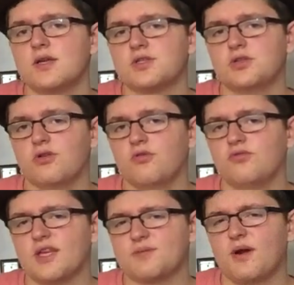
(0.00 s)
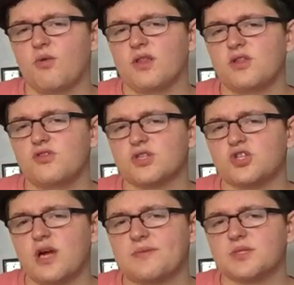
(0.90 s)
So that's probably why the use of
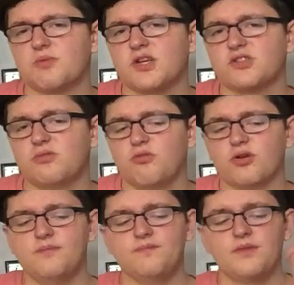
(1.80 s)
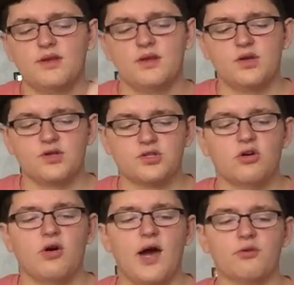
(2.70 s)
traps is probably so important.
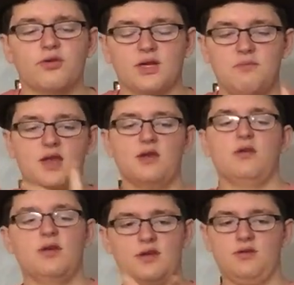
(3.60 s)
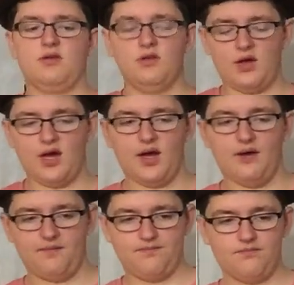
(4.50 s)
So I would recommend
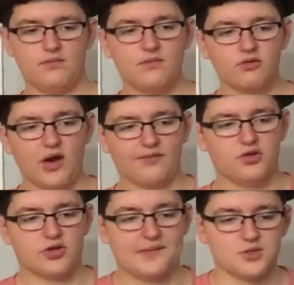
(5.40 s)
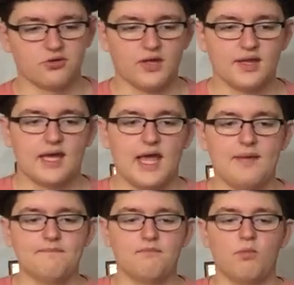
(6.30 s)
crafting traps early in the
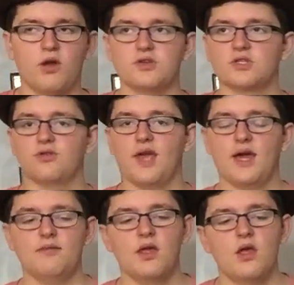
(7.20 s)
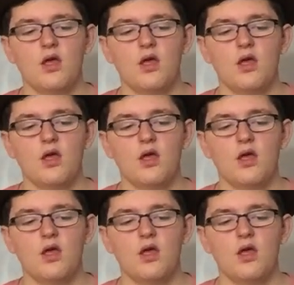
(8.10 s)
game while you still can.